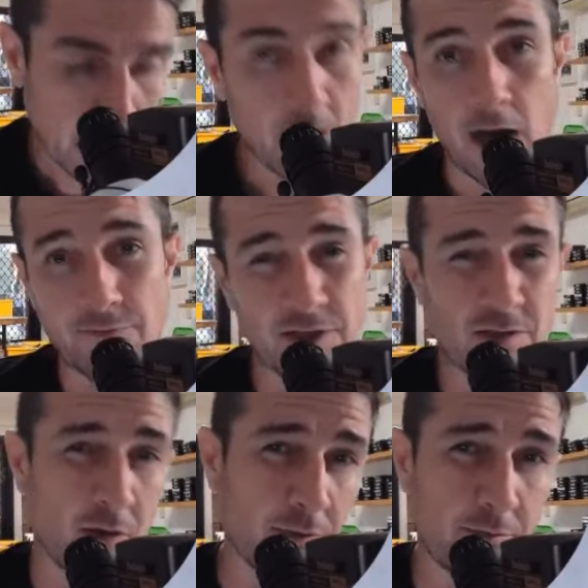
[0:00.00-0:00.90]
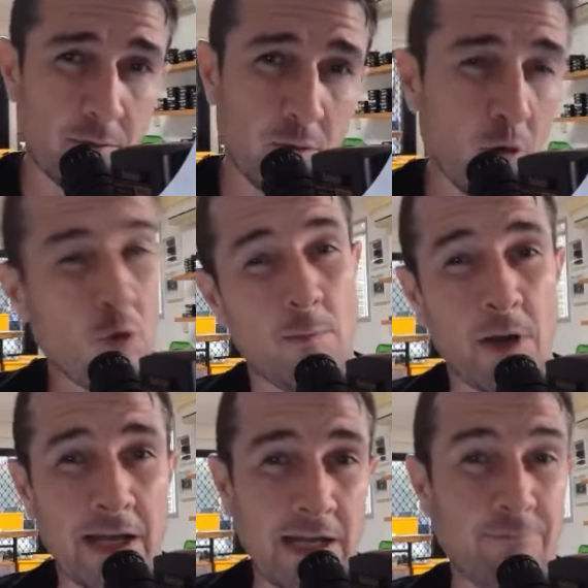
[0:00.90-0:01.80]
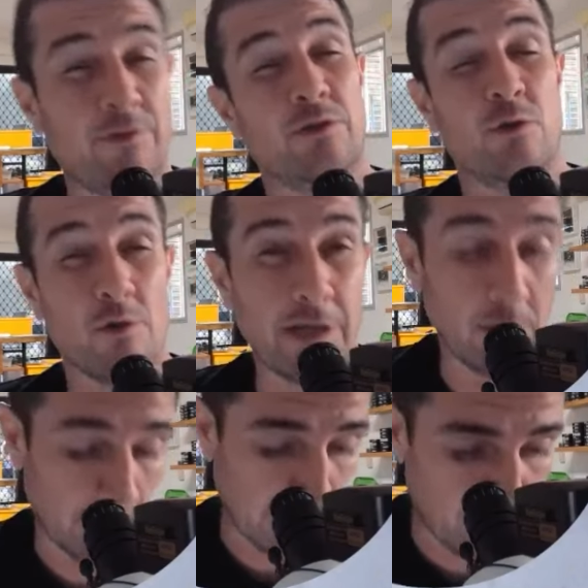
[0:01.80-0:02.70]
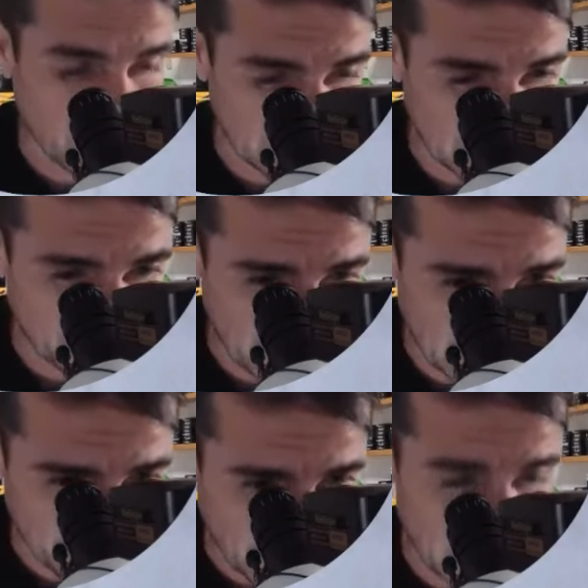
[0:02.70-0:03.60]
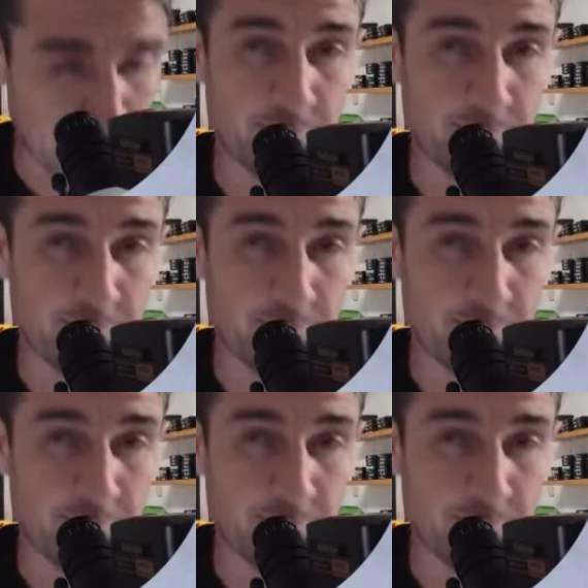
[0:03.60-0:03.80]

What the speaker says: I've just gone through all my inventory looking for a spare part,